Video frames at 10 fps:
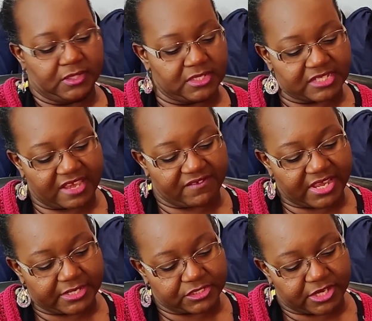because I've
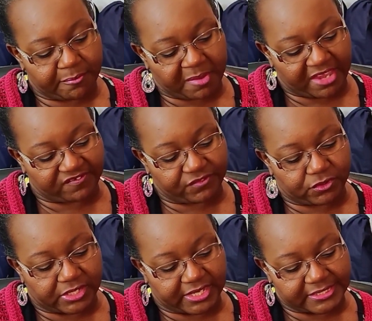got it jam-packed
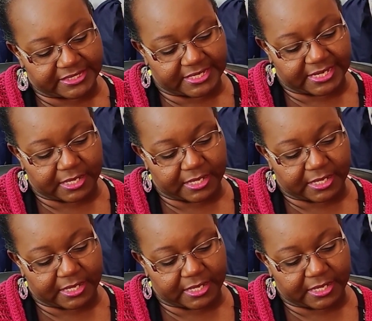full. Like I said,